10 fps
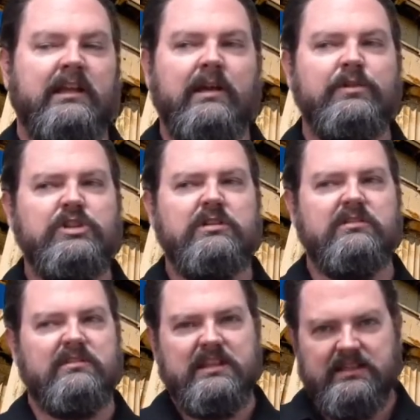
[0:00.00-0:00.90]
Now we
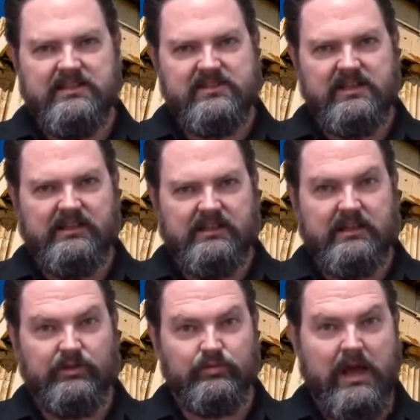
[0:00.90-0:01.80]
shouldn't think necessarily
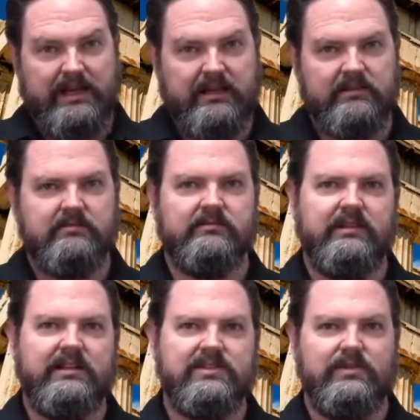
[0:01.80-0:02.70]
like erotic,
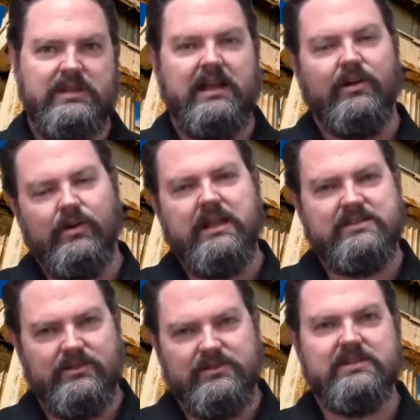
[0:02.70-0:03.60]
right? So yeah, okay,
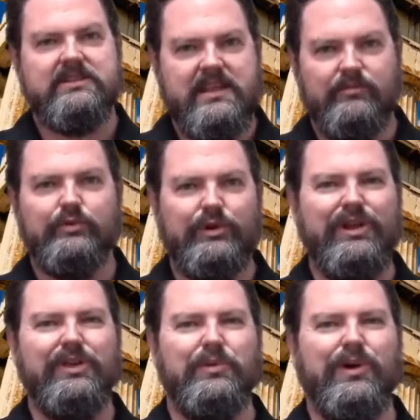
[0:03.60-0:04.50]
so it's the same root of the